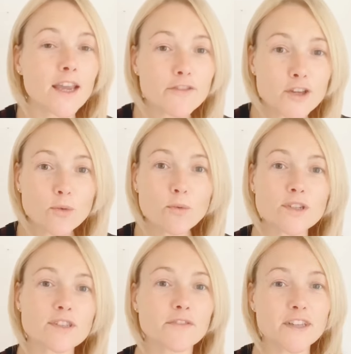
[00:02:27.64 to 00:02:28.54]
If you
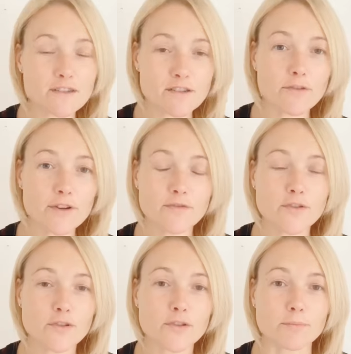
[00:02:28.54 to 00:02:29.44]
want to feel sorry
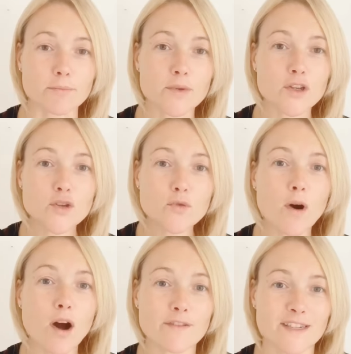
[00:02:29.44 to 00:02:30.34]
for them, you
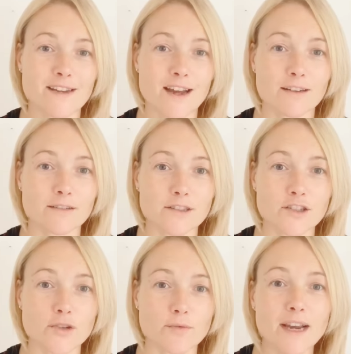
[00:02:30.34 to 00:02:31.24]
are entitled
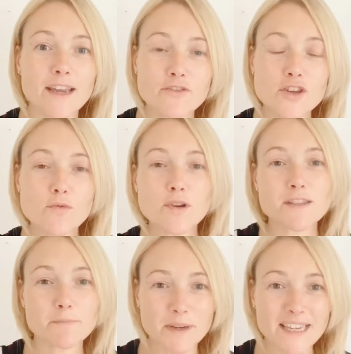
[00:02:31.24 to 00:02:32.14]
to. If you want
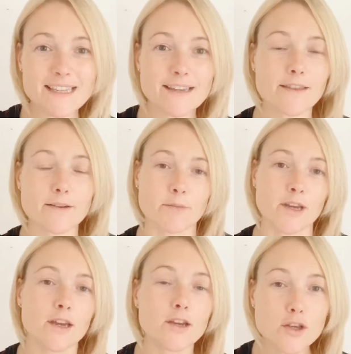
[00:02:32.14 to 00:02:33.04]
to pity them,
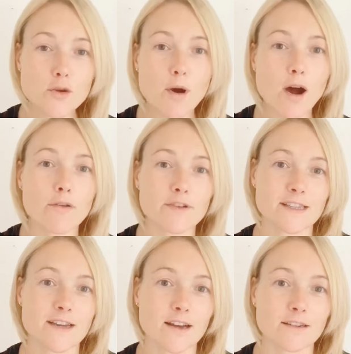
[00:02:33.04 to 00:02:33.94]
you are
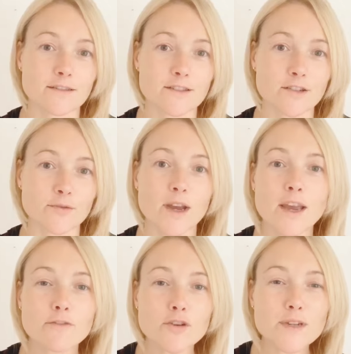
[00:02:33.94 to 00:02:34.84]
entitled to.
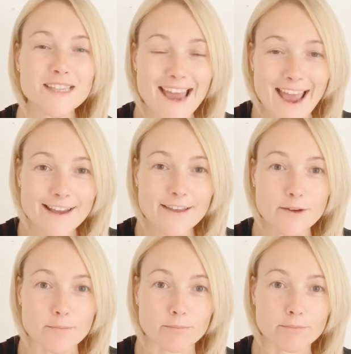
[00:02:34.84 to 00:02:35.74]
If you want to hate
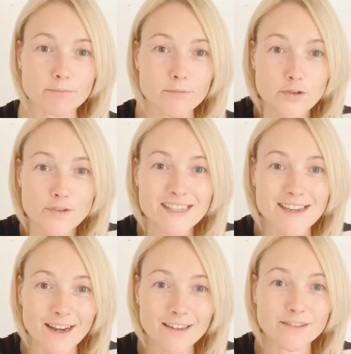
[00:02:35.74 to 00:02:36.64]
them, you're
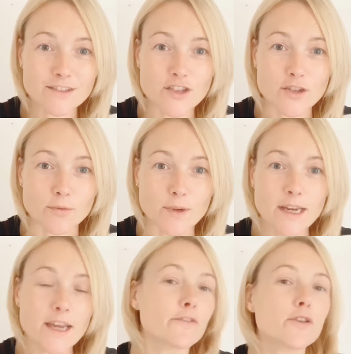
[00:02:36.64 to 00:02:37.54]
entitled to.
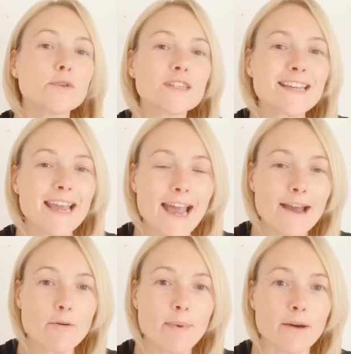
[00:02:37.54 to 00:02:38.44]
If you want to
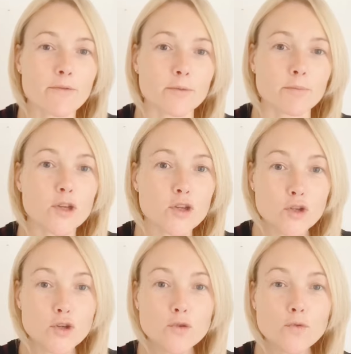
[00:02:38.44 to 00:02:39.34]
care about them,
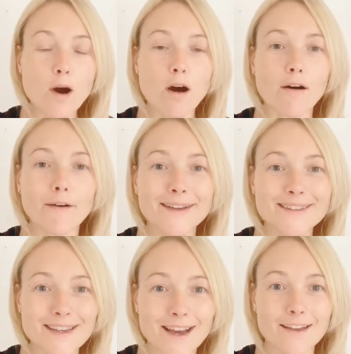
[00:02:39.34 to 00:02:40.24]
you are
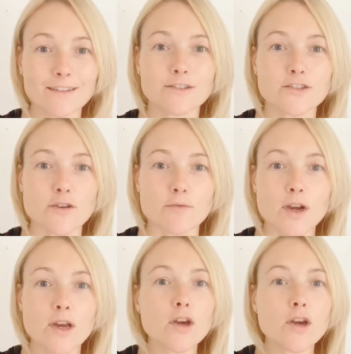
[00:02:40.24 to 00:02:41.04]
entitled to.